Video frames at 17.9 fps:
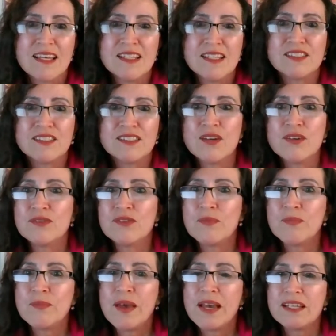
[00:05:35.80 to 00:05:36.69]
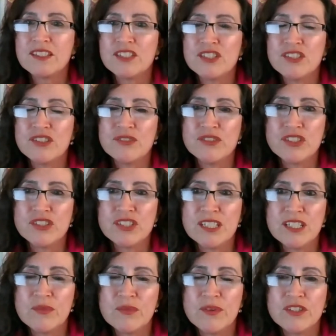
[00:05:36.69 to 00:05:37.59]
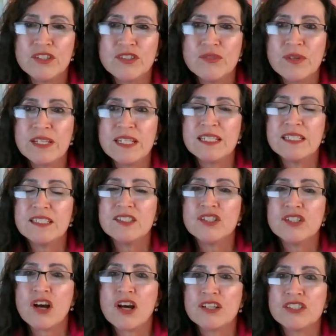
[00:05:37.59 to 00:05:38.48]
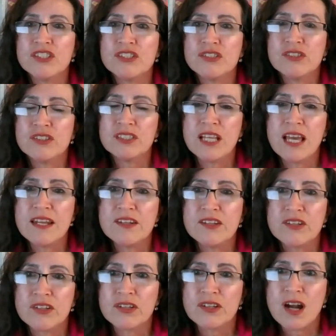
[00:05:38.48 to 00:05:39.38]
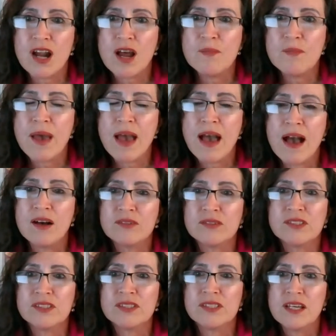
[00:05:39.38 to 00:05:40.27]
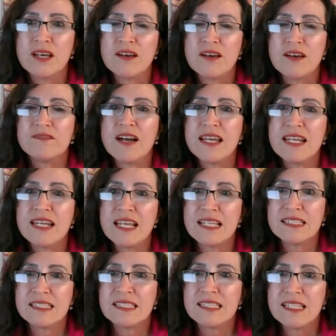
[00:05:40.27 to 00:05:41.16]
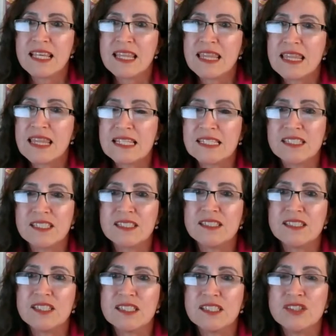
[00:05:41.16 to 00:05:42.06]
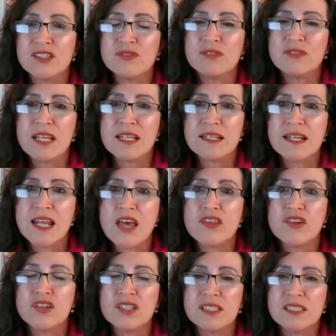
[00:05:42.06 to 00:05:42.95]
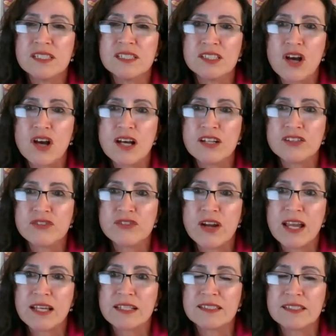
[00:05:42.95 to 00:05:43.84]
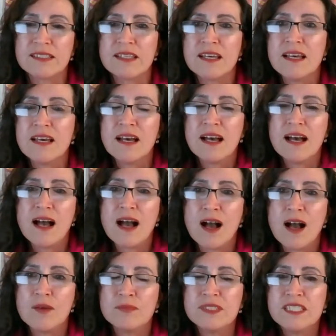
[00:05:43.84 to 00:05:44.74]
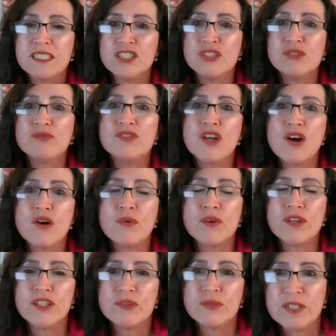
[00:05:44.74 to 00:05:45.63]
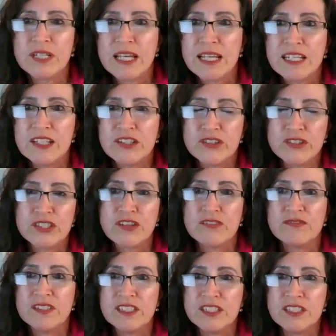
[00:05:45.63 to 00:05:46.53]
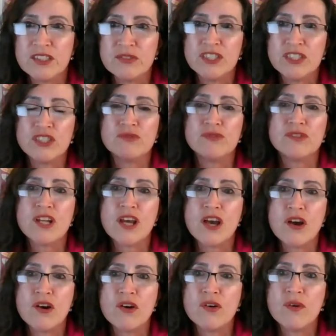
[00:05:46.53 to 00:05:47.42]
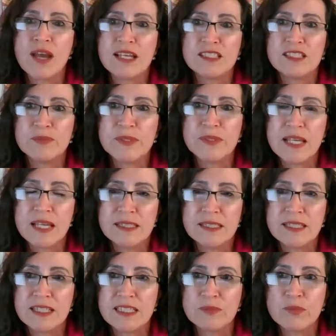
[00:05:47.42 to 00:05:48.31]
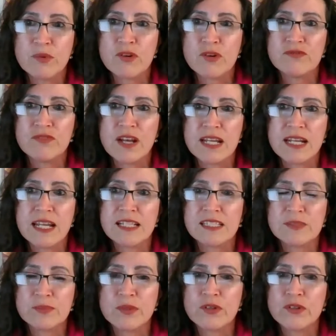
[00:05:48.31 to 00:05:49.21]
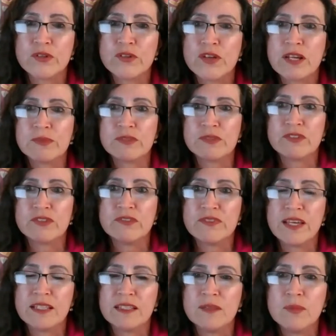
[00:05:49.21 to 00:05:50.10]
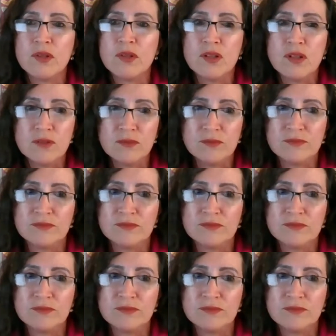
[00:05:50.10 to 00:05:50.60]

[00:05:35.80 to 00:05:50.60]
So back to you, Sheila, when you went in to talk to your lender about financing this new Netherlands contract, did you know what you were getting yourself into? Did you know SBA's export finance programs were available?